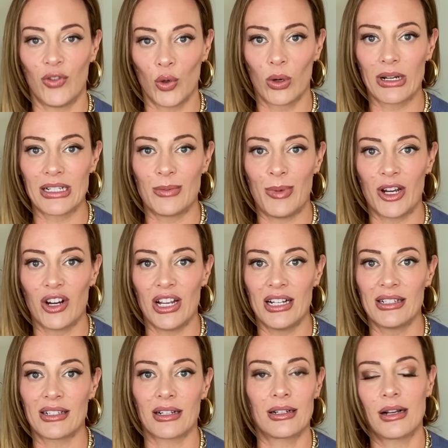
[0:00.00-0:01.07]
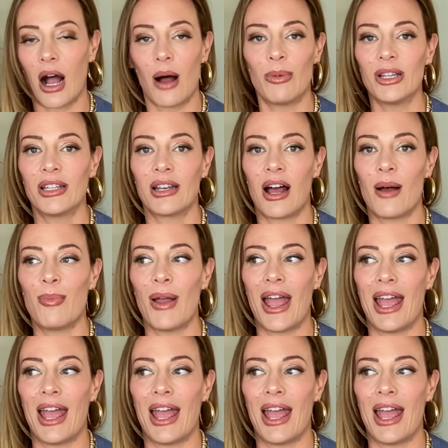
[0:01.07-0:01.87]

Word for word: your experience, gobble it up,